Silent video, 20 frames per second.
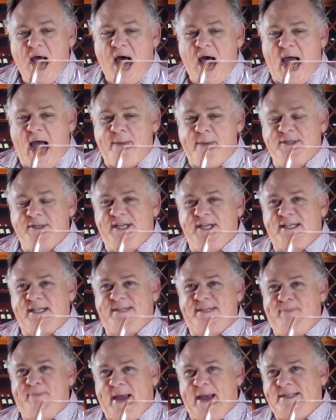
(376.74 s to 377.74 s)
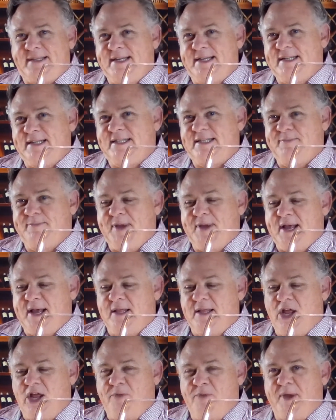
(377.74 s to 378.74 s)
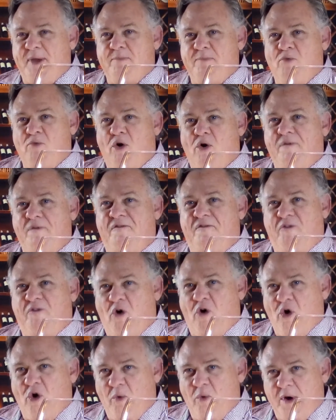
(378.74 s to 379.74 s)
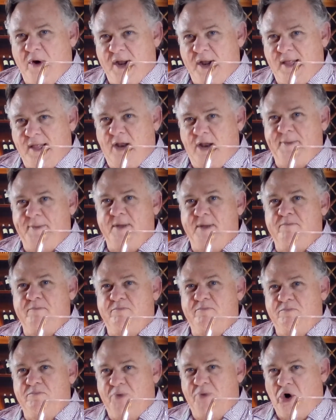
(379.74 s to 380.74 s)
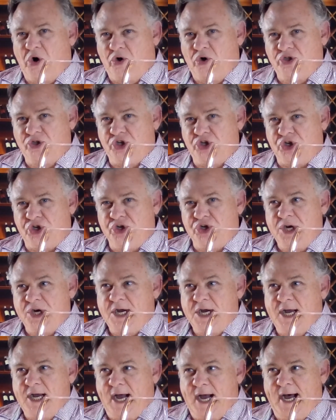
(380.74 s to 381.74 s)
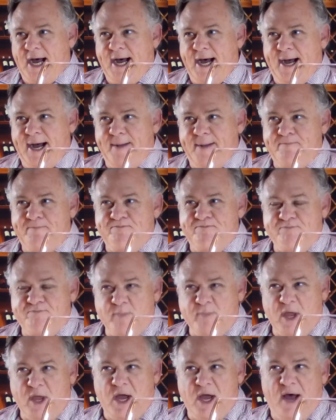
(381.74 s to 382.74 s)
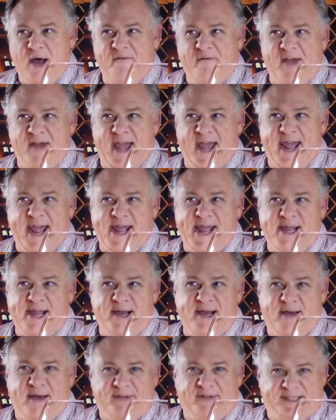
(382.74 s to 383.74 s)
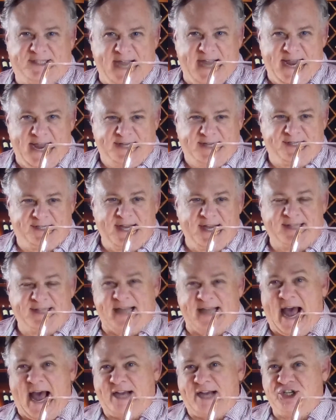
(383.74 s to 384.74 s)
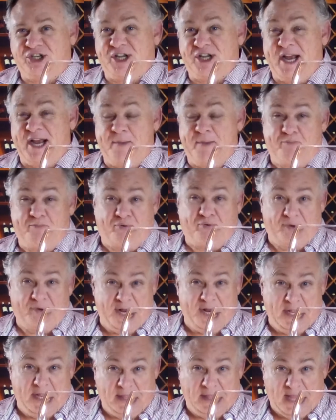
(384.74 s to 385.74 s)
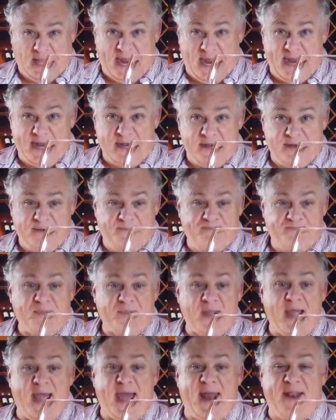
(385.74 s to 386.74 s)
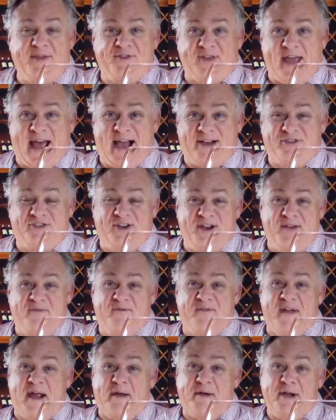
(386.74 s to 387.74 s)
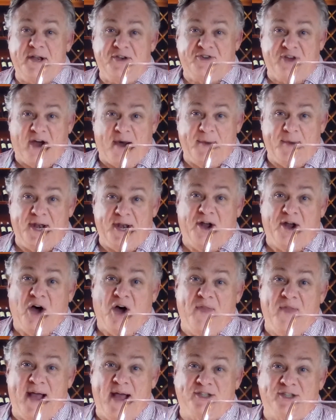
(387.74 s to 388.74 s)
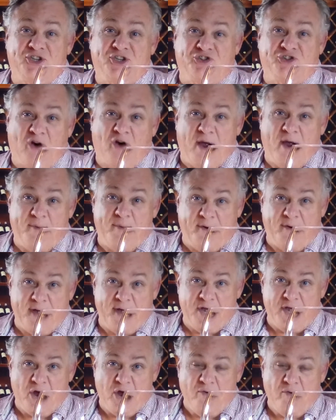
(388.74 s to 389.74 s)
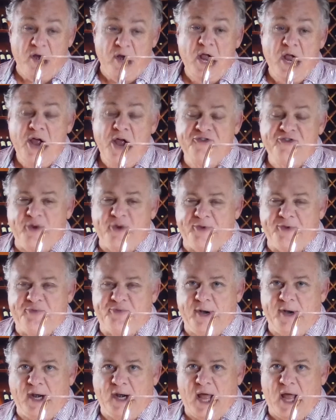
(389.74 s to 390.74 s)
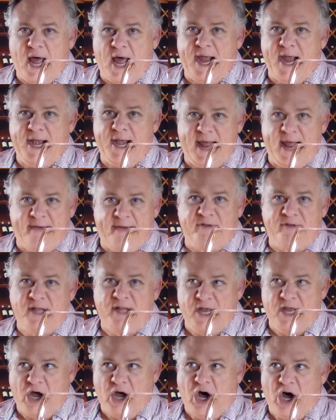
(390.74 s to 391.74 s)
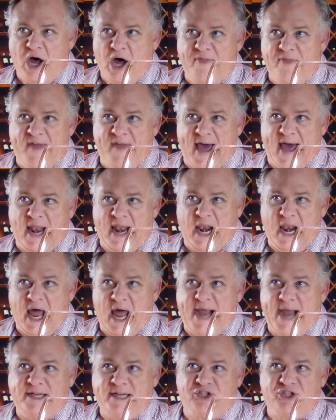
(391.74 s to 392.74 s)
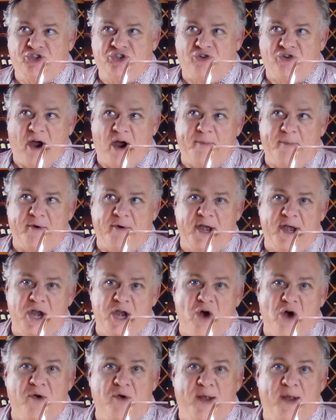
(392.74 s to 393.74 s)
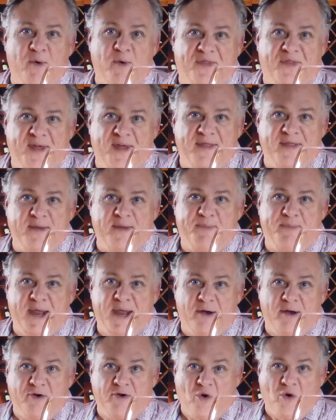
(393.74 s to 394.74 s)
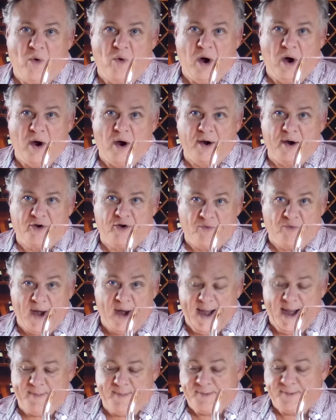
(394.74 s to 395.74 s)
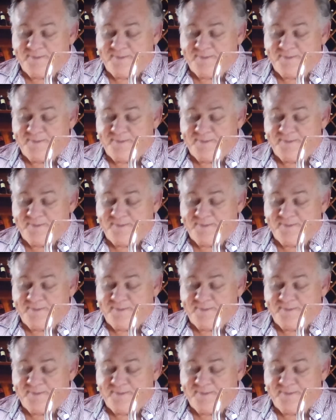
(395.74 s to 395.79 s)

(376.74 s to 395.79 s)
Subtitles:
I was expecting it to be a little bit more forward, a little bit bolder of a taste. It's actually pretty light, and it's actually very dominant on that strawberry note. So it's relying heavily on that light strawberry note within the Pinot Noir grape.